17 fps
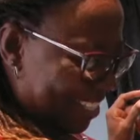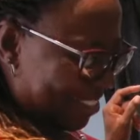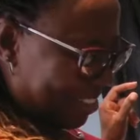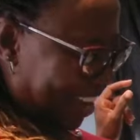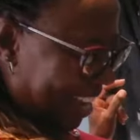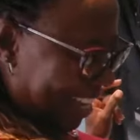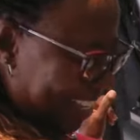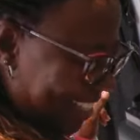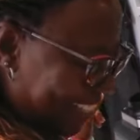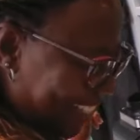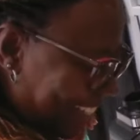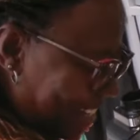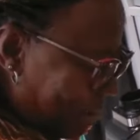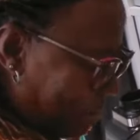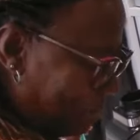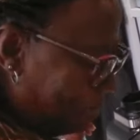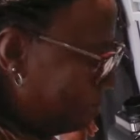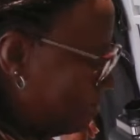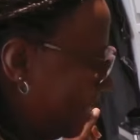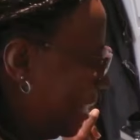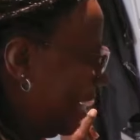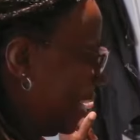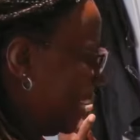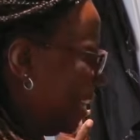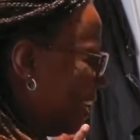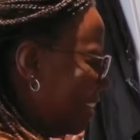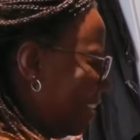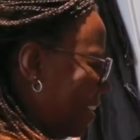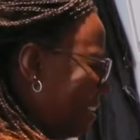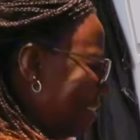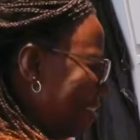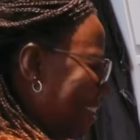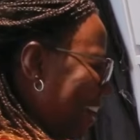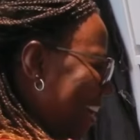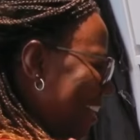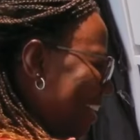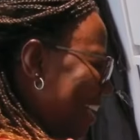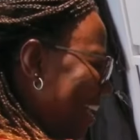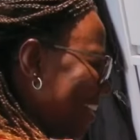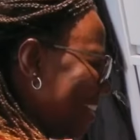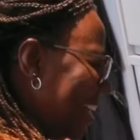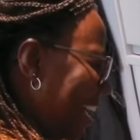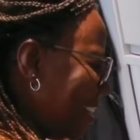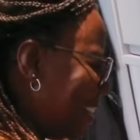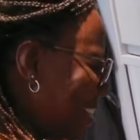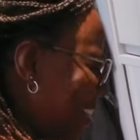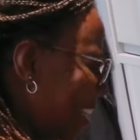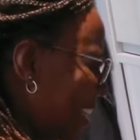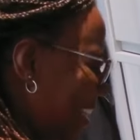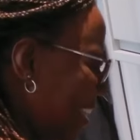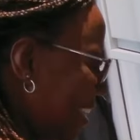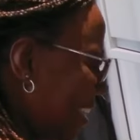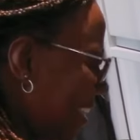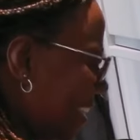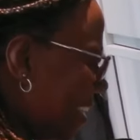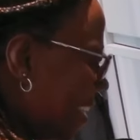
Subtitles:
Yeah. 20 dumplings. All right, and that's it.